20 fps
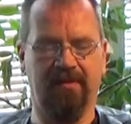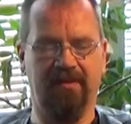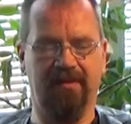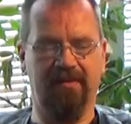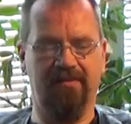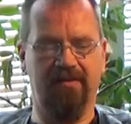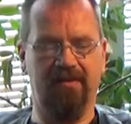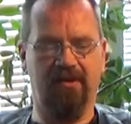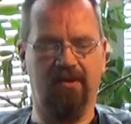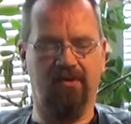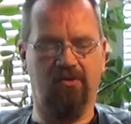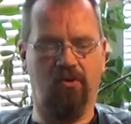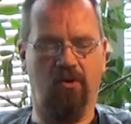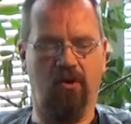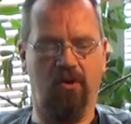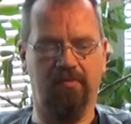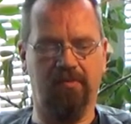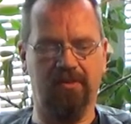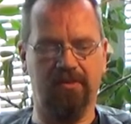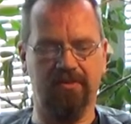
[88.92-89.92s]
And there are
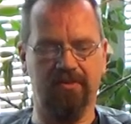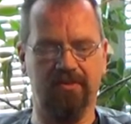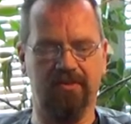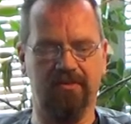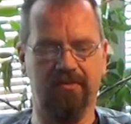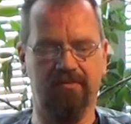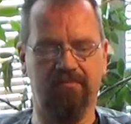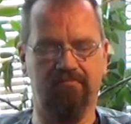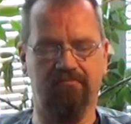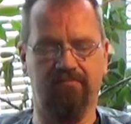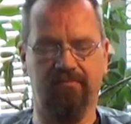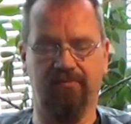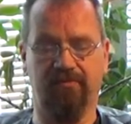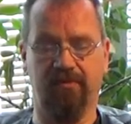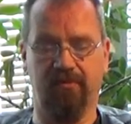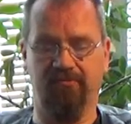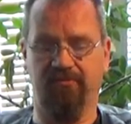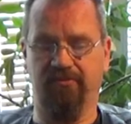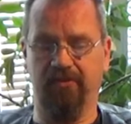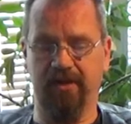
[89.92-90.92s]
comments
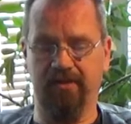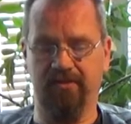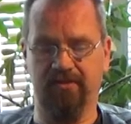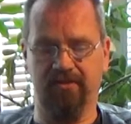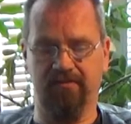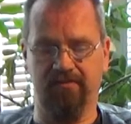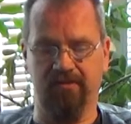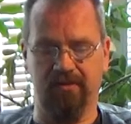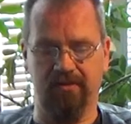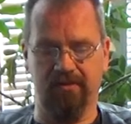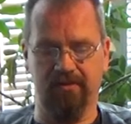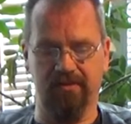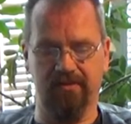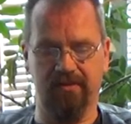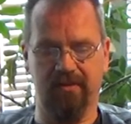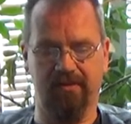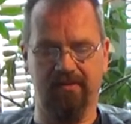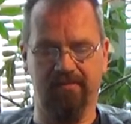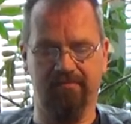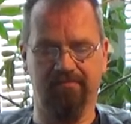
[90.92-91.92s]
from friends of hers,